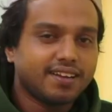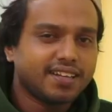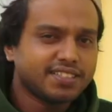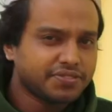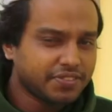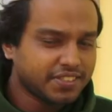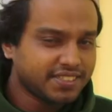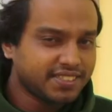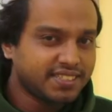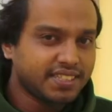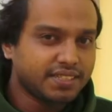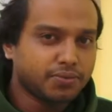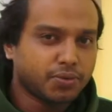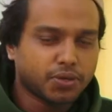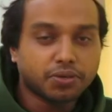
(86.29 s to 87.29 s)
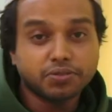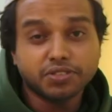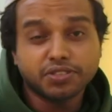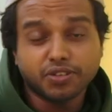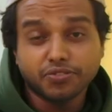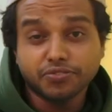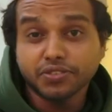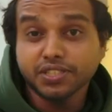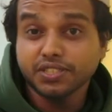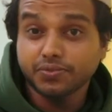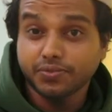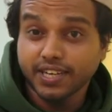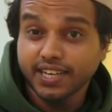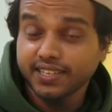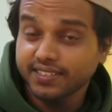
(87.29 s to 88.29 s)
Let's first see what all softwares
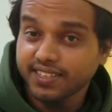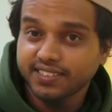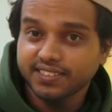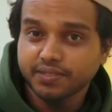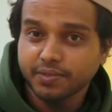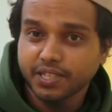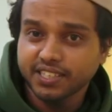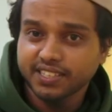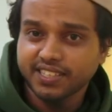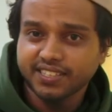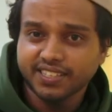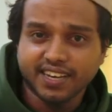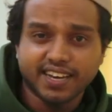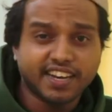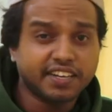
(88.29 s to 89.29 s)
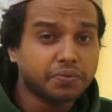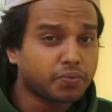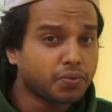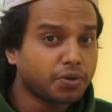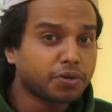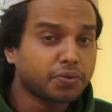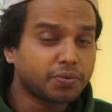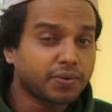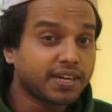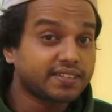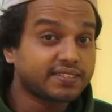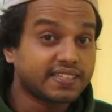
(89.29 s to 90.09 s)
were there in the market and what were